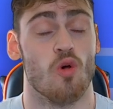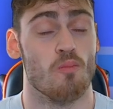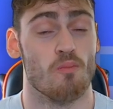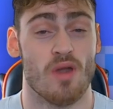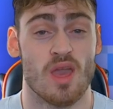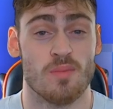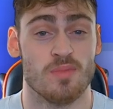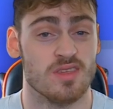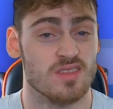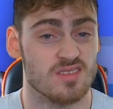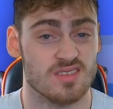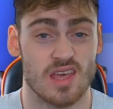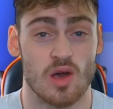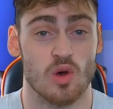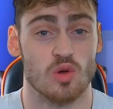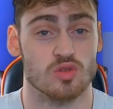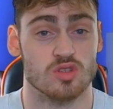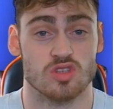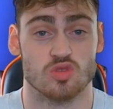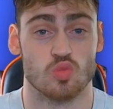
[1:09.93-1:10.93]
Maybe
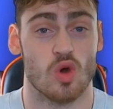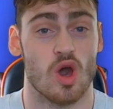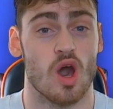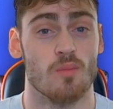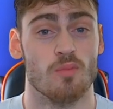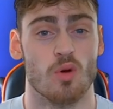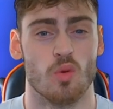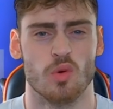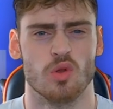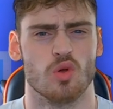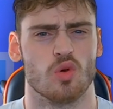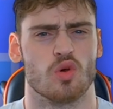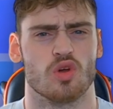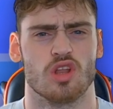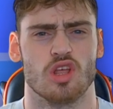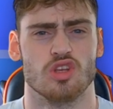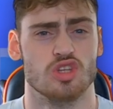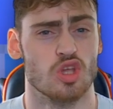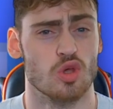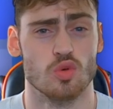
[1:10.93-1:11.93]
Sells as well, but we're not going
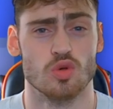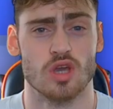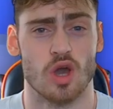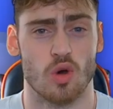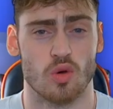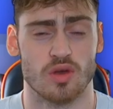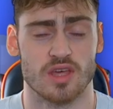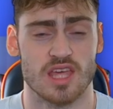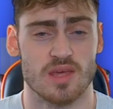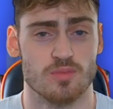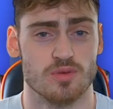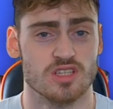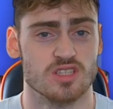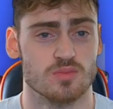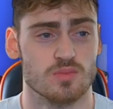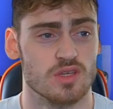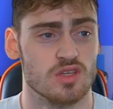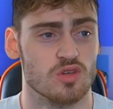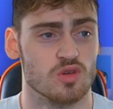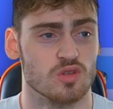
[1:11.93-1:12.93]
to do goalkeepers
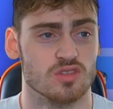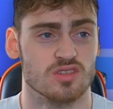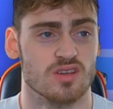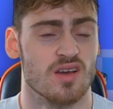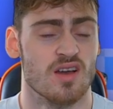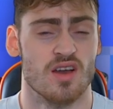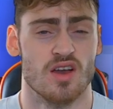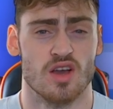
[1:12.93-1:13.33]
because